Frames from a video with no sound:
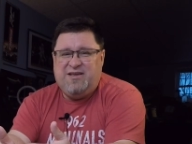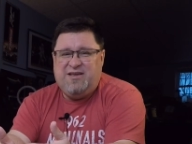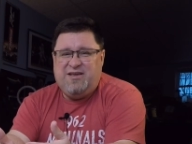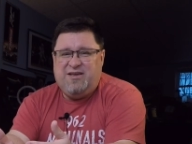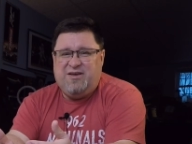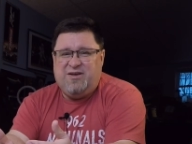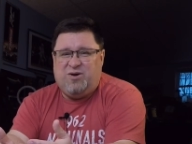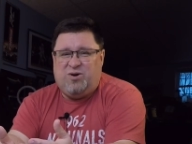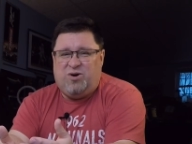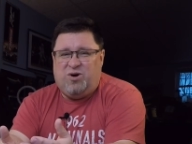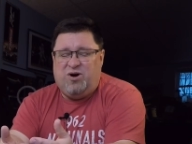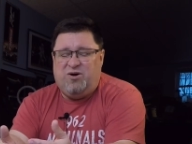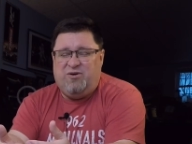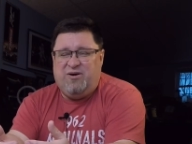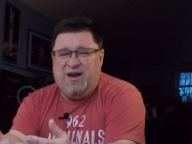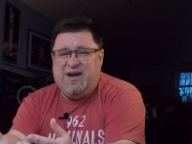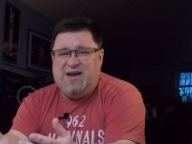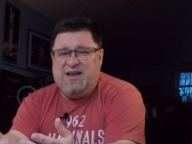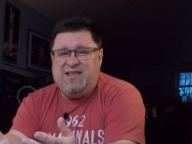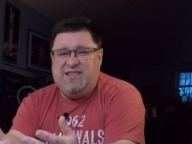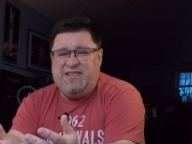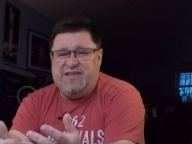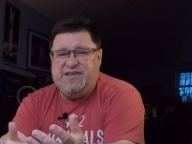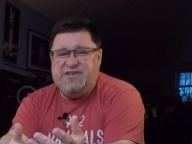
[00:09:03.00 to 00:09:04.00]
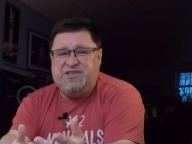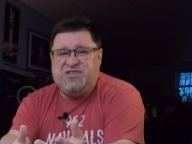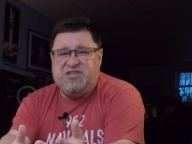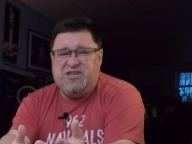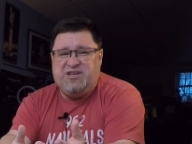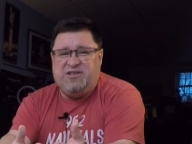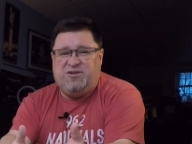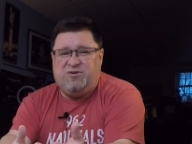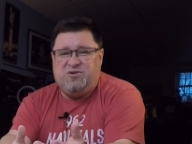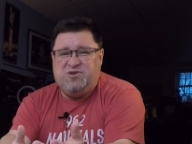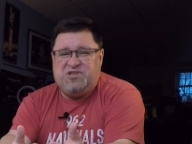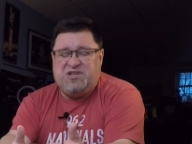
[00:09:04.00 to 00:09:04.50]
Already these
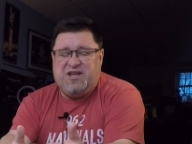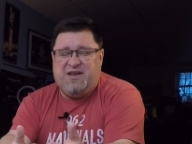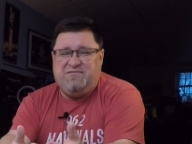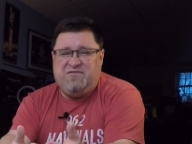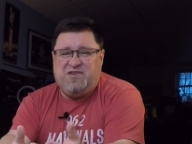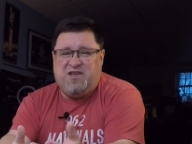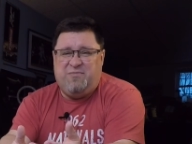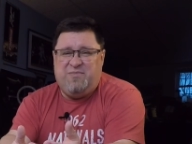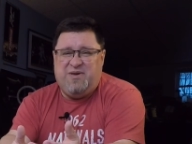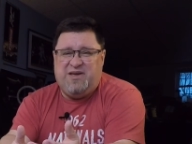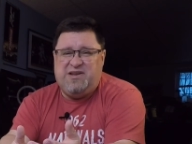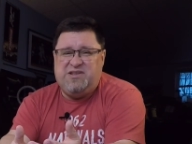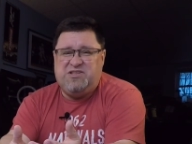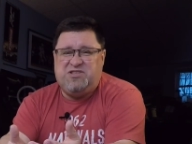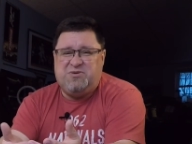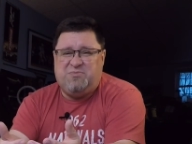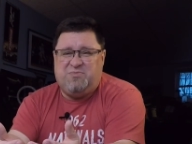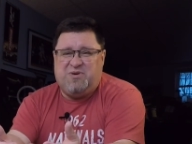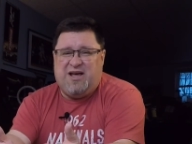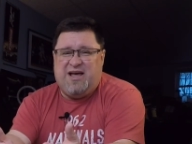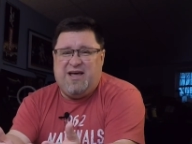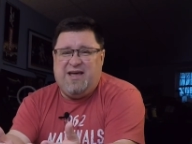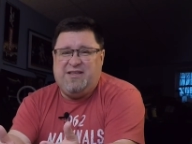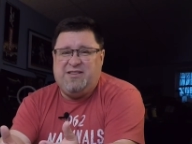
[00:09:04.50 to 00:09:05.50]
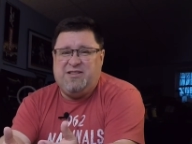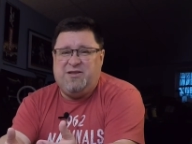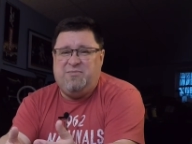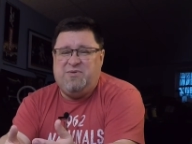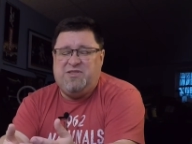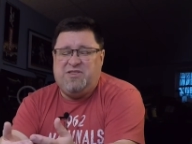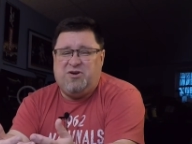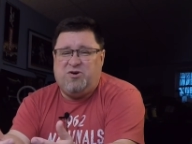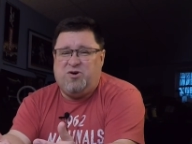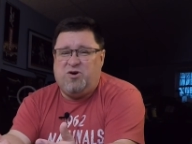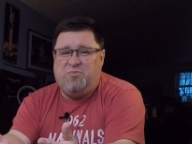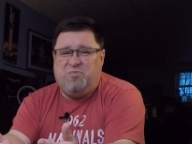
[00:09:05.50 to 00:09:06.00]
dealers have committed to buying them, and
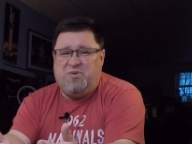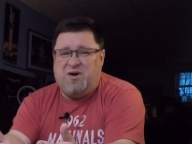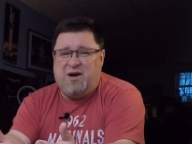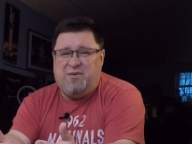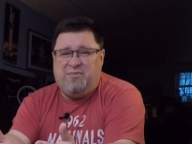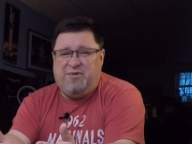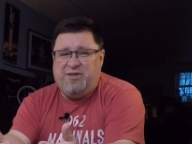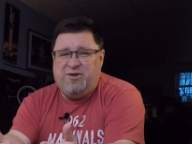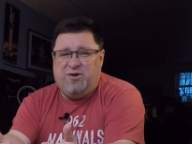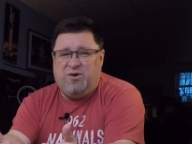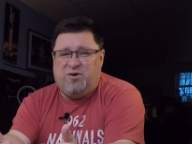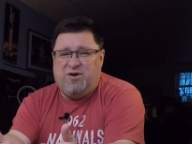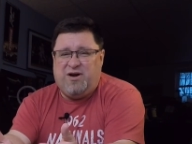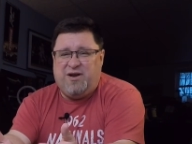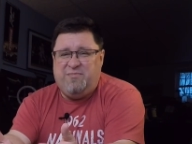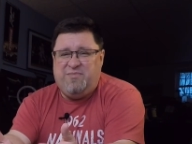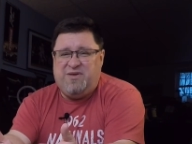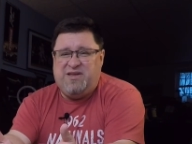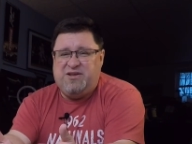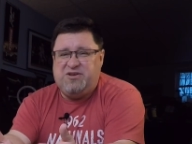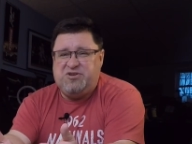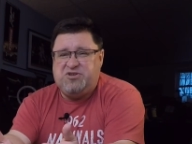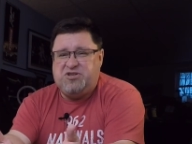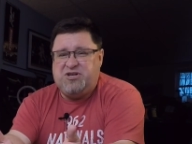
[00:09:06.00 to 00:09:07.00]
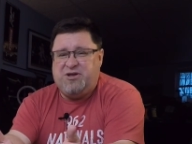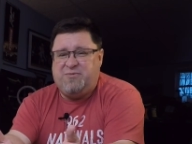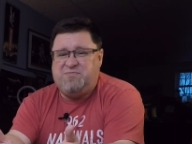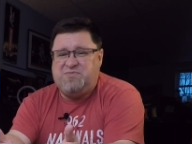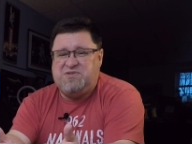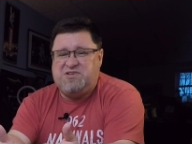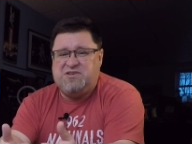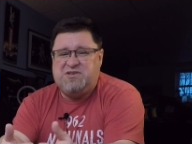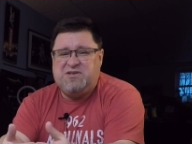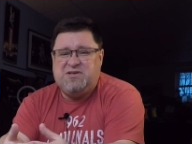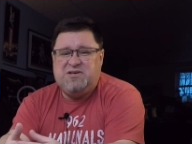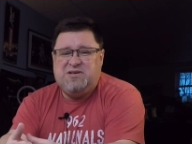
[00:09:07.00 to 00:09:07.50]
they're probably already being shipped
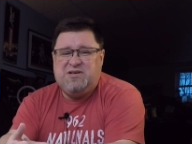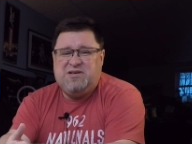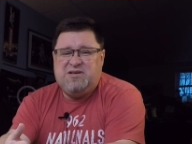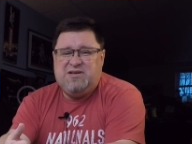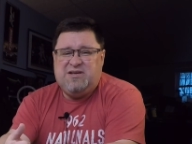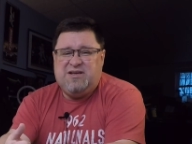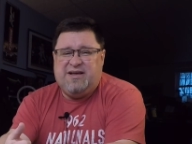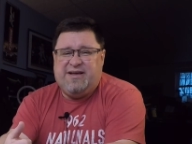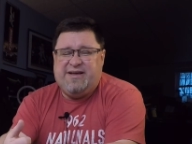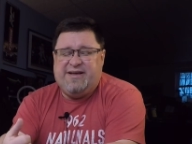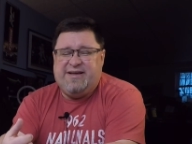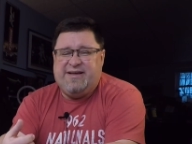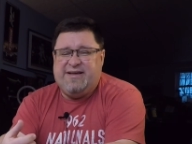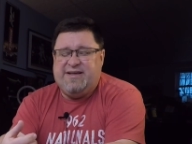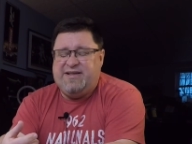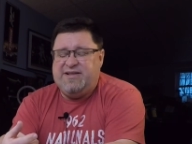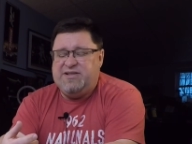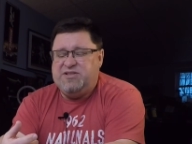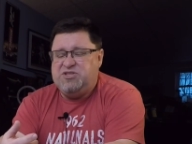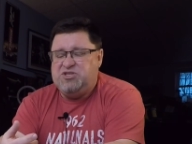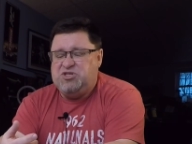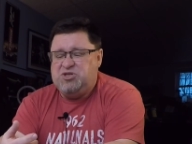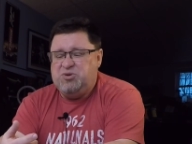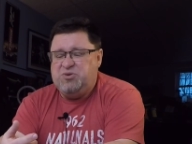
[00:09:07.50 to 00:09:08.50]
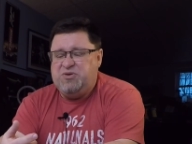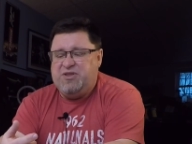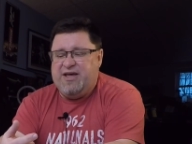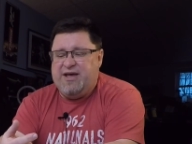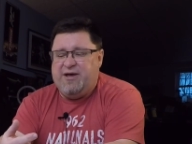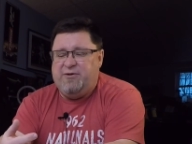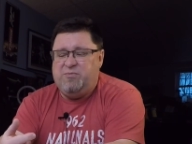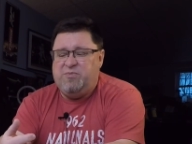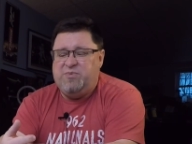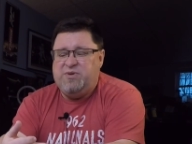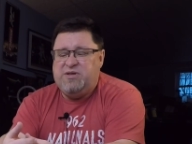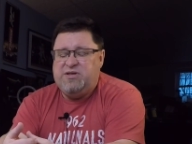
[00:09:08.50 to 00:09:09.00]
to
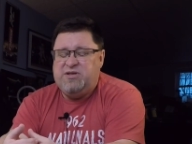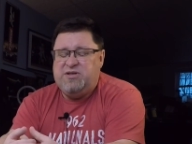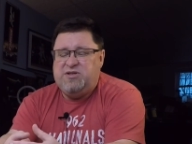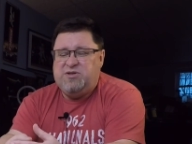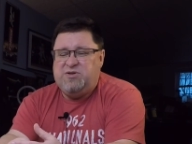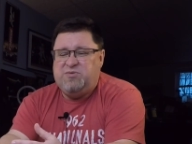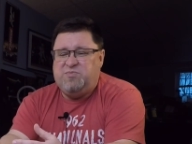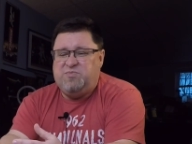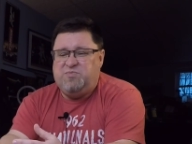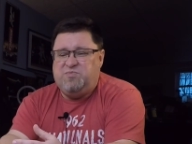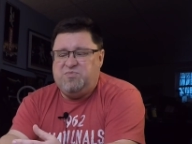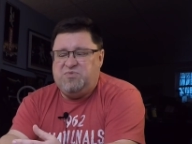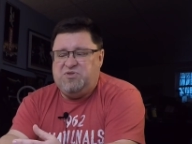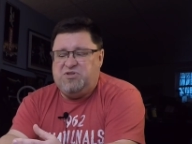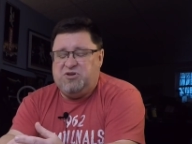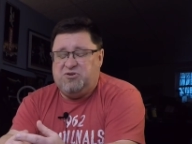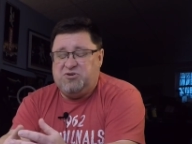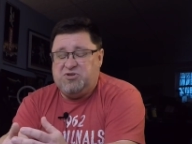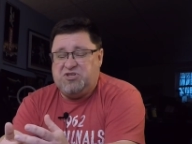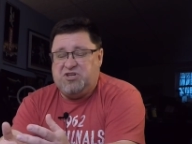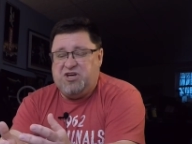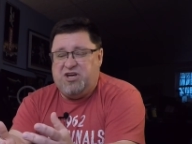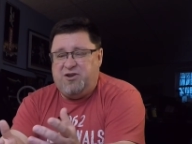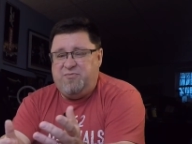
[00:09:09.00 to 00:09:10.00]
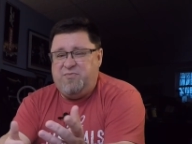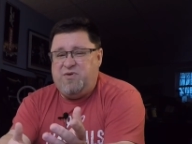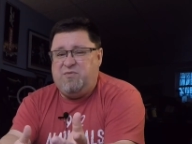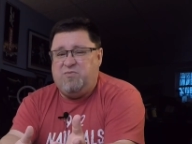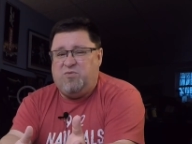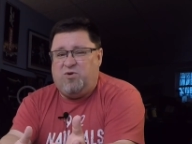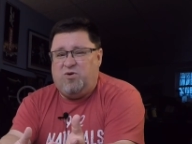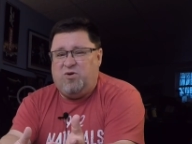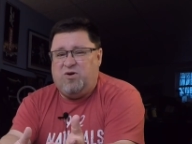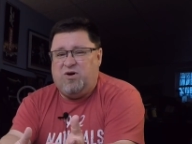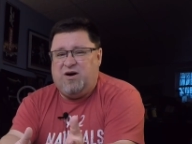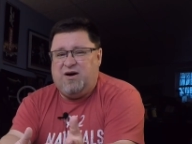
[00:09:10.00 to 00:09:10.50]
them. There's going to be
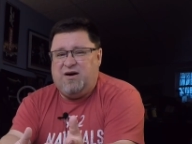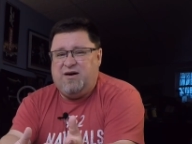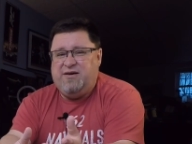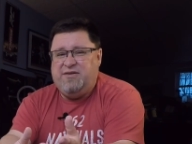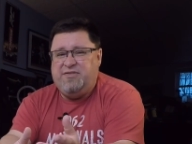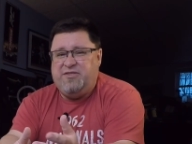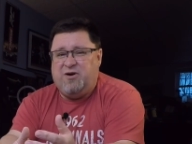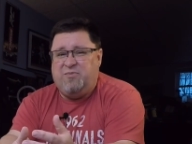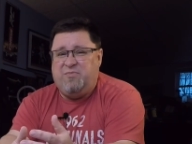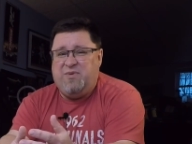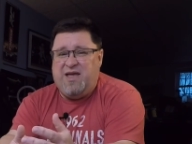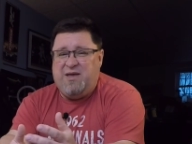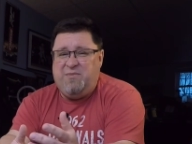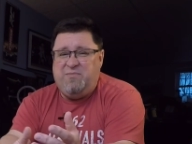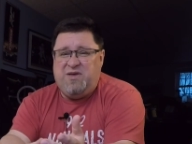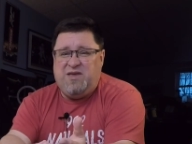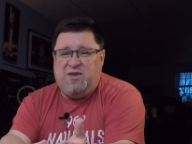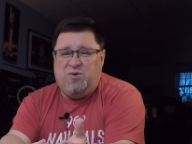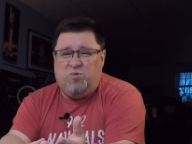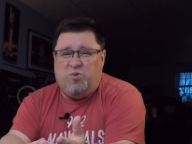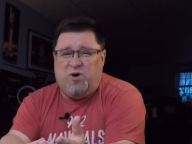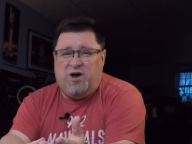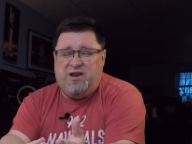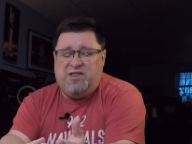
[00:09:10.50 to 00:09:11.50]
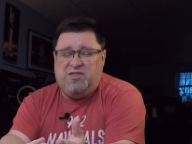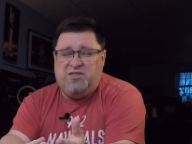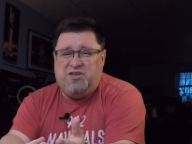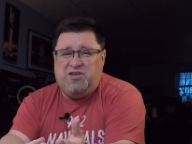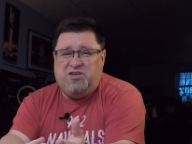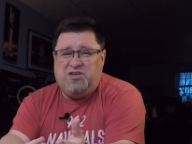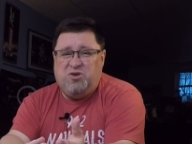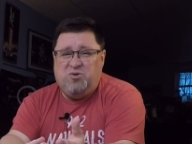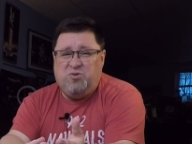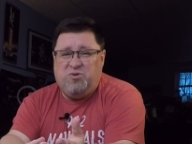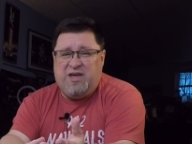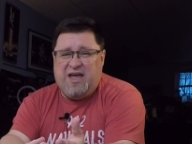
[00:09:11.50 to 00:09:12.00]
more. There may be one in
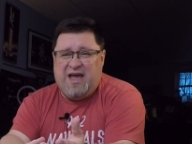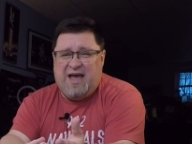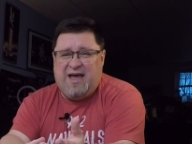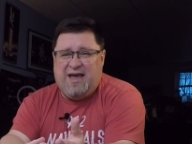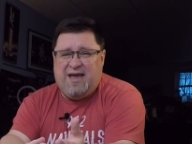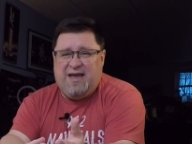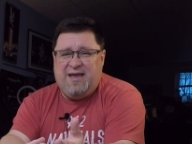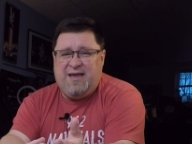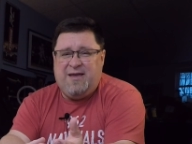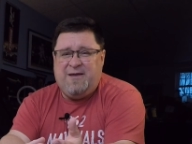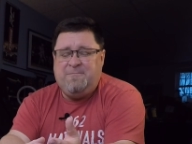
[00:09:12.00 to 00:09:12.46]
the UK.